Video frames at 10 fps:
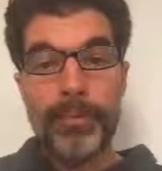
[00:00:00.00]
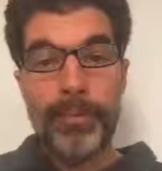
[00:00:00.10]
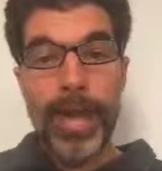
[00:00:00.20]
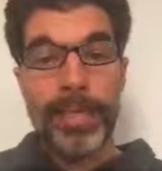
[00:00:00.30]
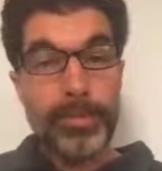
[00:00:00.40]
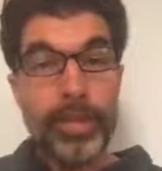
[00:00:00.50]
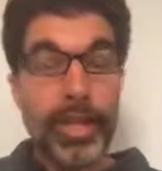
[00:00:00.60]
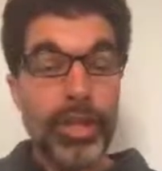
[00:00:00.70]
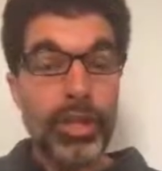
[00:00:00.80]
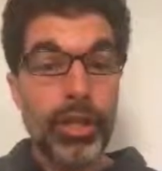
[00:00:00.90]

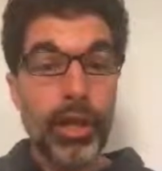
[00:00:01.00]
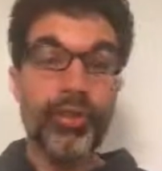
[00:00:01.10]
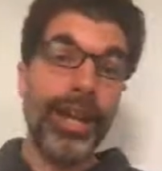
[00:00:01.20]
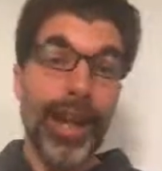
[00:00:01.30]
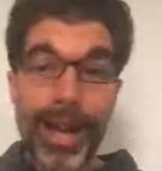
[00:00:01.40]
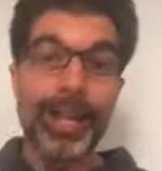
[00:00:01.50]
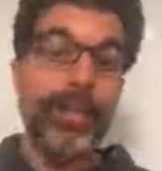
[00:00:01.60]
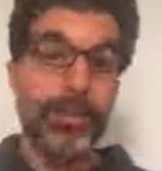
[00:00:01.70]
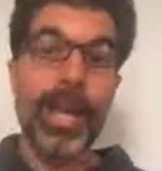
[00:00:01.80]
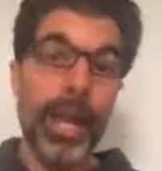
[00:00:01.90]
explanation of the
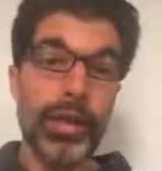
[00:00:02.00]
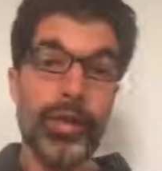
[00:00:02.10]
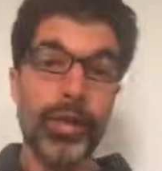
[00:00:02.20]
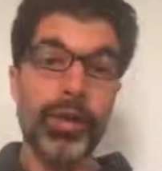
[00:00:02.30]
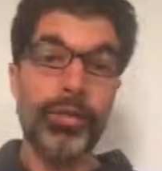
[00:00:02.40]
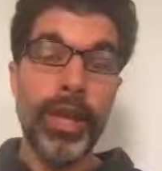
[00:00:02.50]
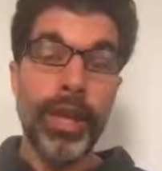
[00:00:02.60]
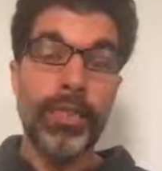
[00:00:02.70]
kinds of categories